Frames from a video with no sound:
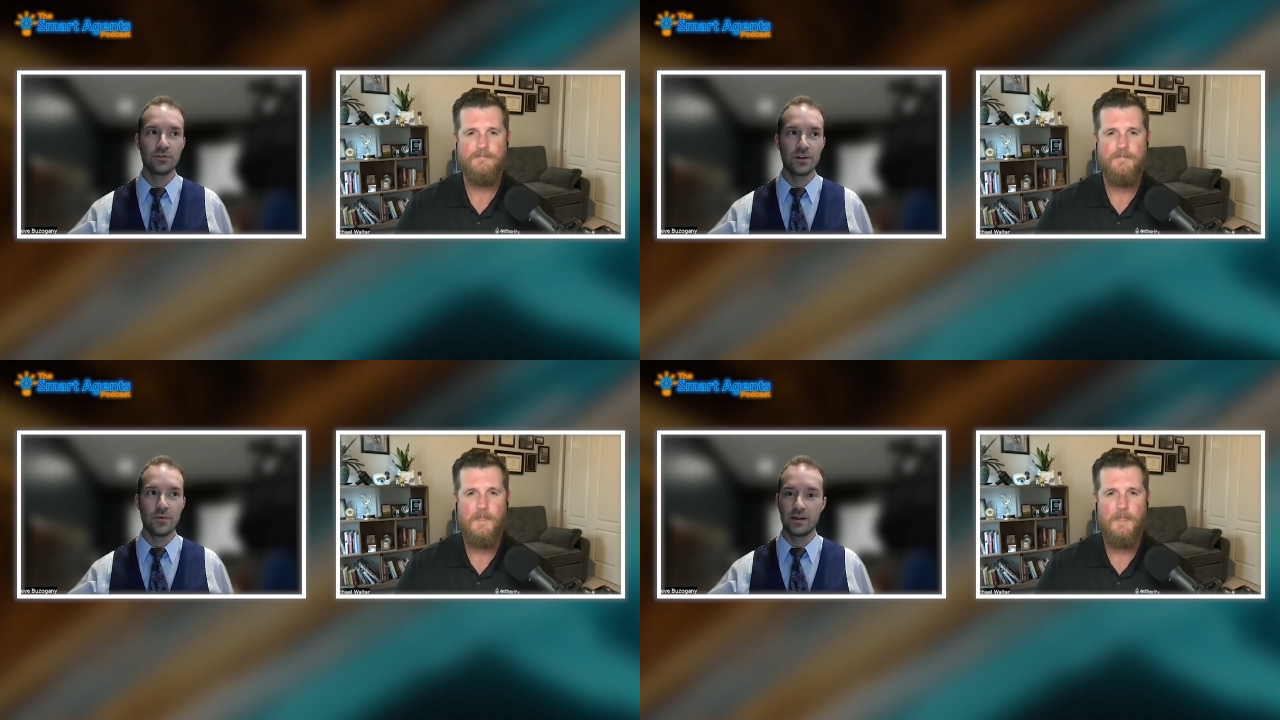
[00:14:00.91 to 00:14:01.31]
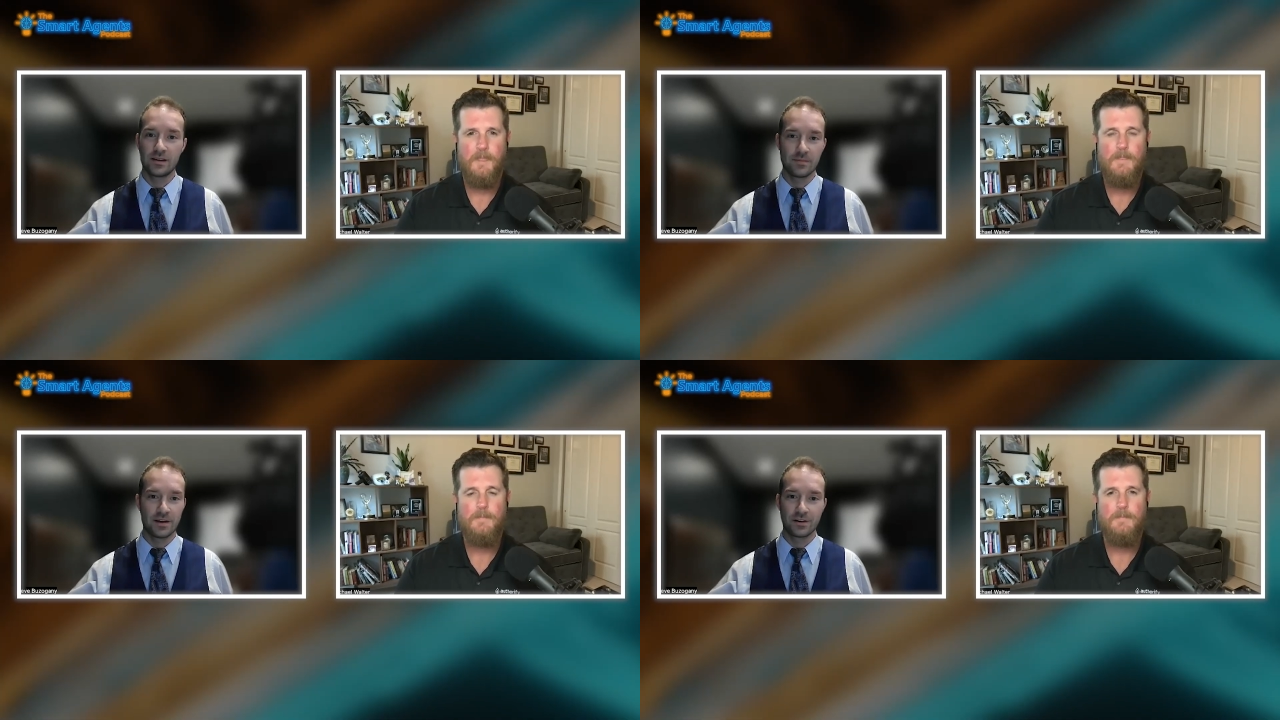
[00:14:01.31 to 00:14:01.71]
Speaker 1: know anything
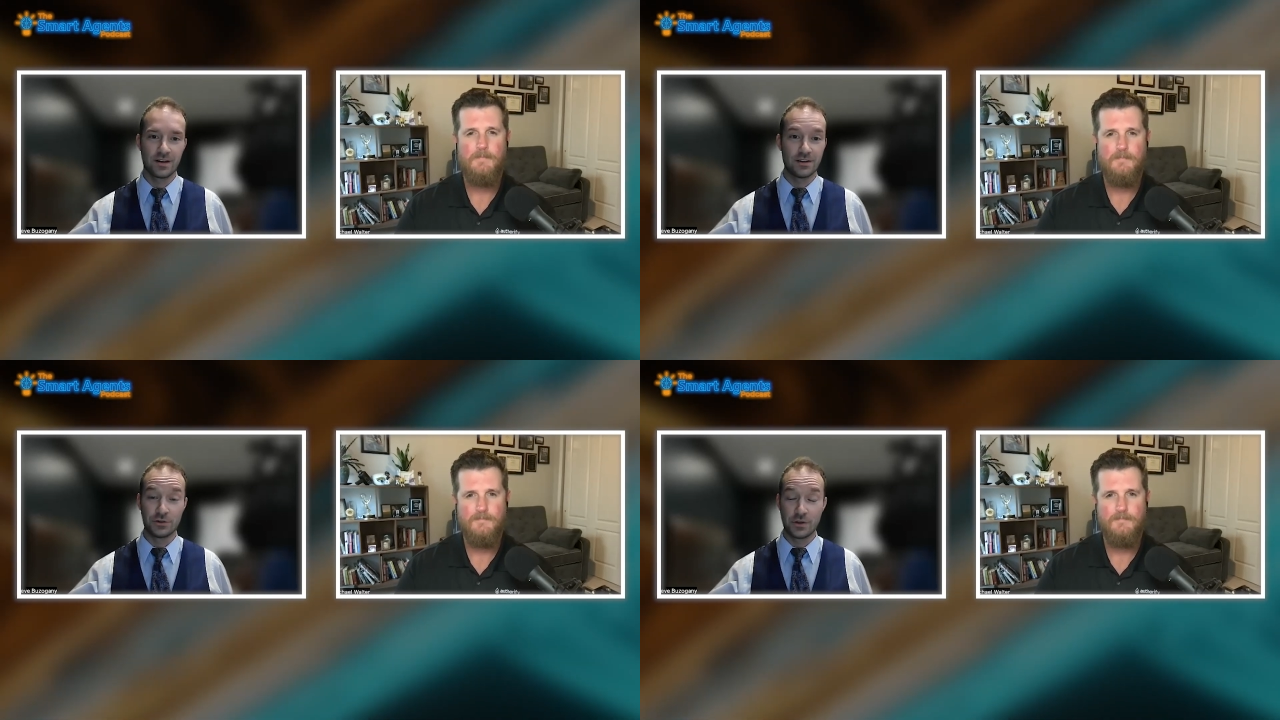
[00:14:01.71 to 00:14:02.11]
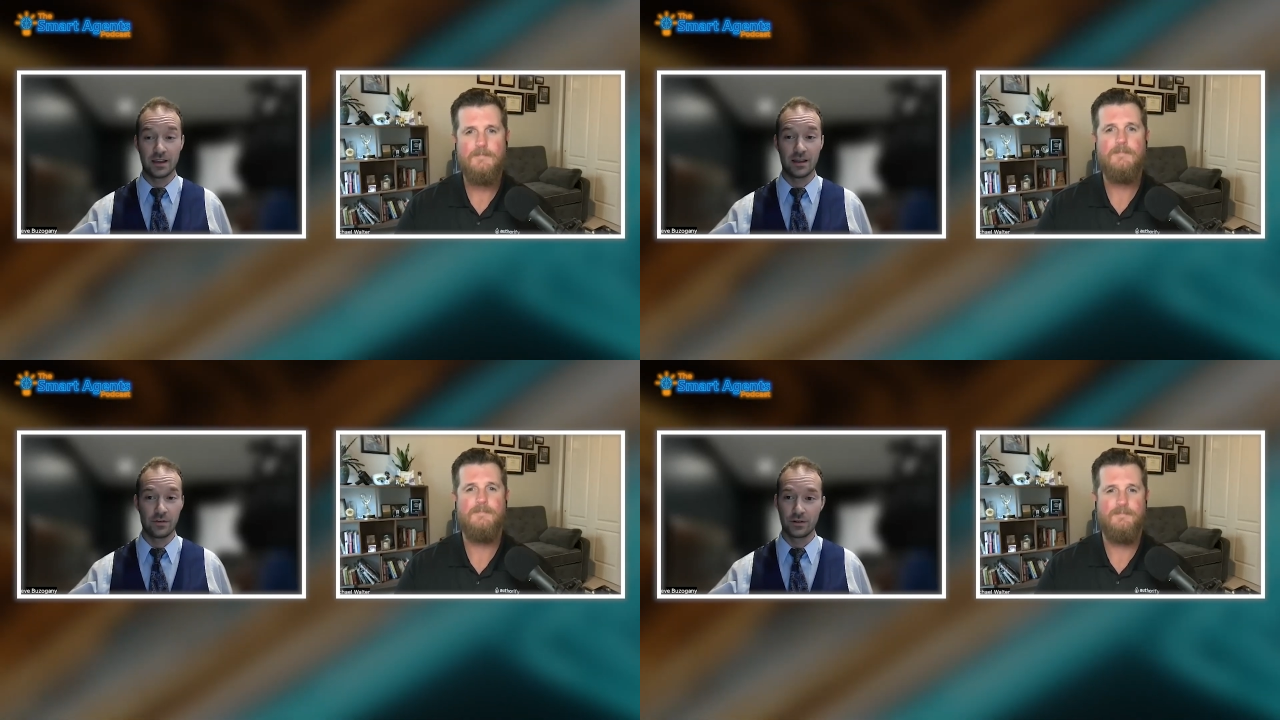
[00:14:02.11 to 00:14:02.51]
about your clients you can't
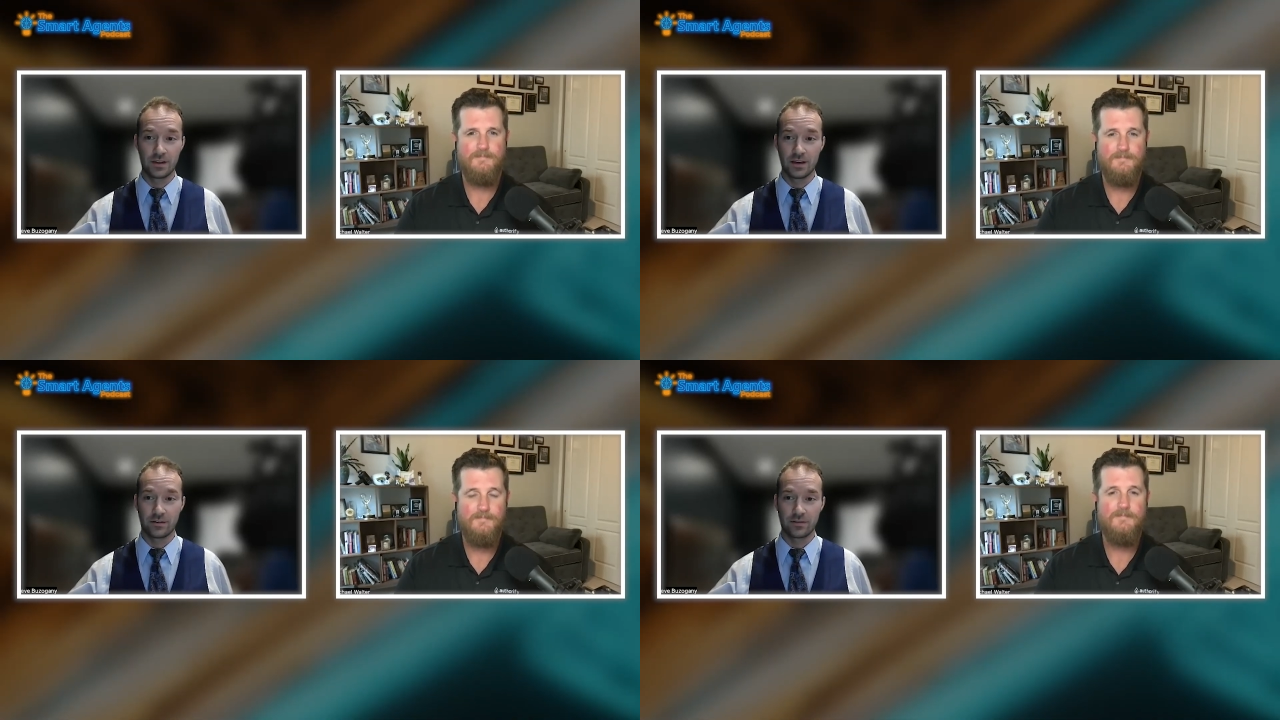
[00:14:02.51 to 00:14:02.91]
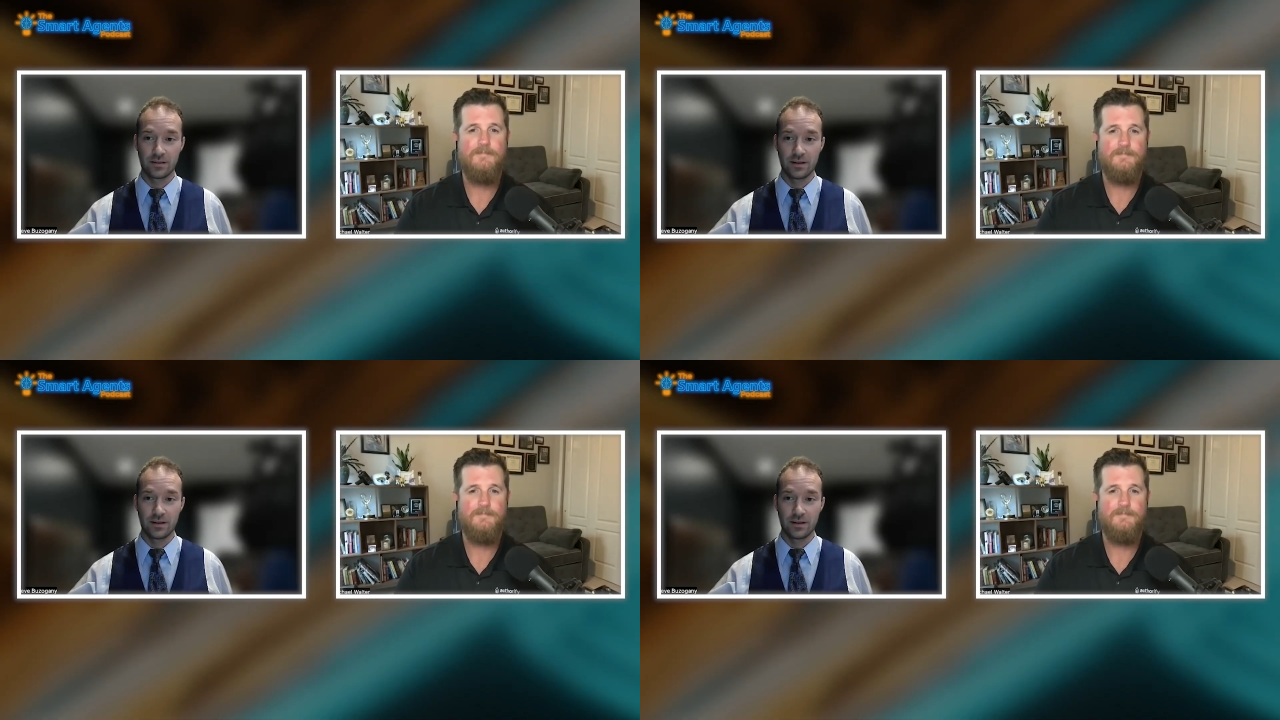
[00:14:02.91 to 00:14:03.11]
give a good gift